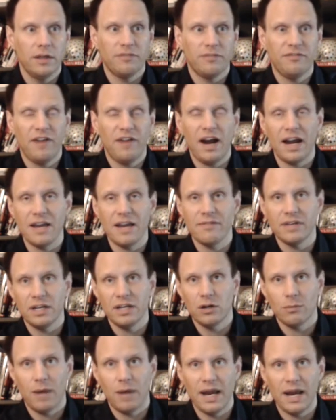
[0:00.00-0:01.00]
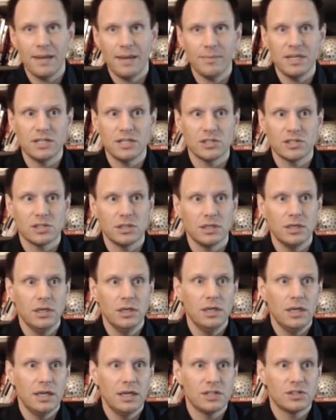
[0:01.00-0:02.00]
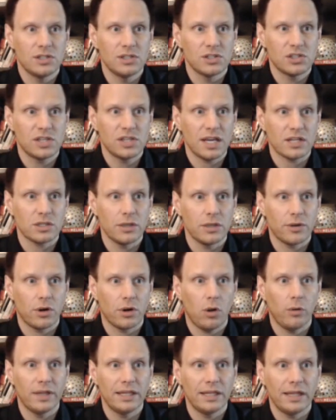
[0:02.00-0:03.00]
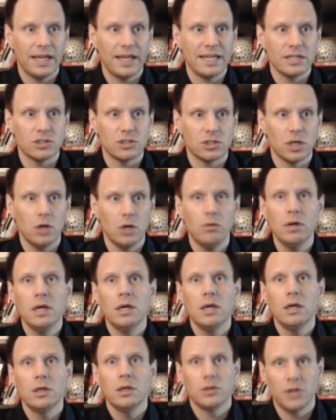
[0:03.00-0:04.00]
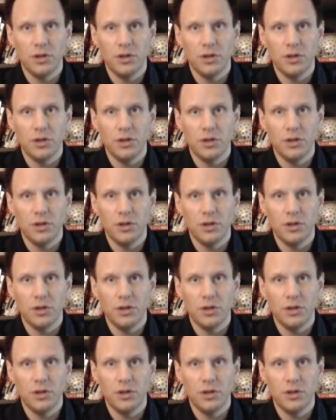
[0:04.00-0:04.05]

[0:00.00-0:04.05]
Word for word: the five, and here Miami is the is the six, and they're only laying two.